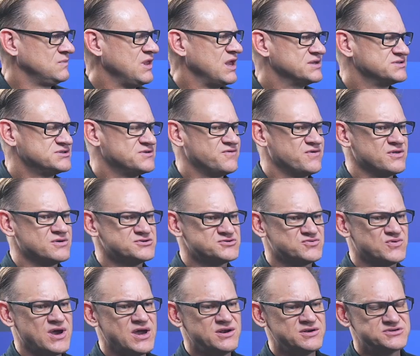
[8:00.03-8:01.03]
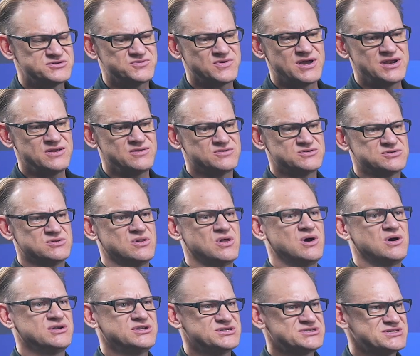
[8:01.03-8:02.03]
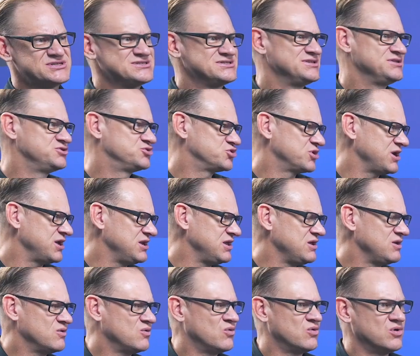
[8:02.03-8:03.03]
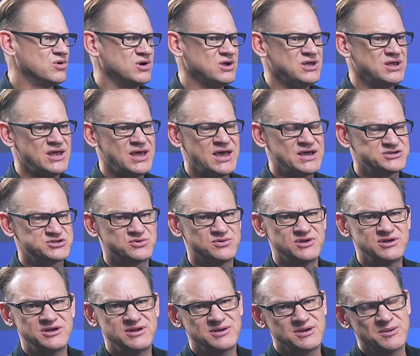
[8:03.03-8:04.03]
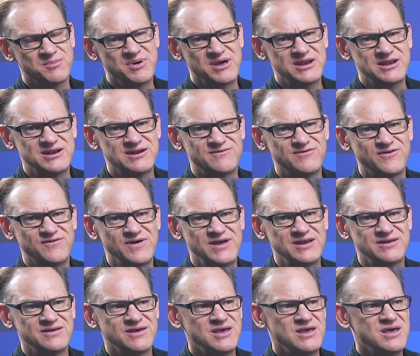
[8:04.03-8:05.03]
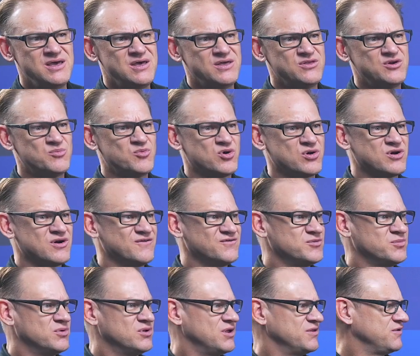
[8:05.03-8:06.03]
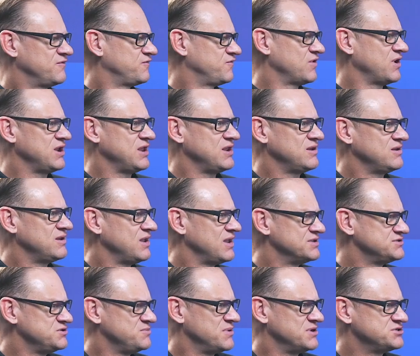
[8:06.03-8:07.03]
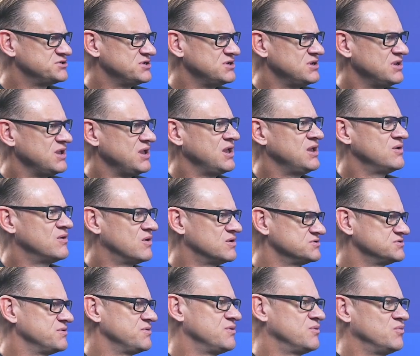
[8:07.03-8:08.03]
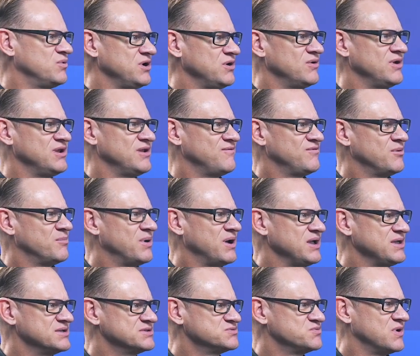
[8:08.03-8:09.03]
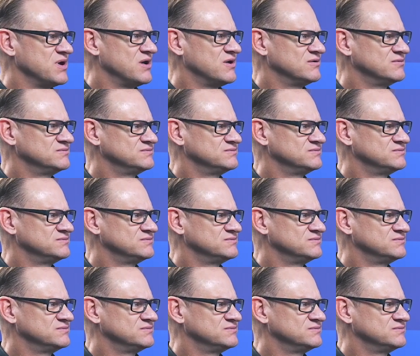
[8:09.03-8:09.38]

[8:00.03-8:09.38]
Yeah, so for those riders riding those long distance in training or in a competitive event, they're more comfortable on the front end, as you mentioned, and also the rear end of the bike as well.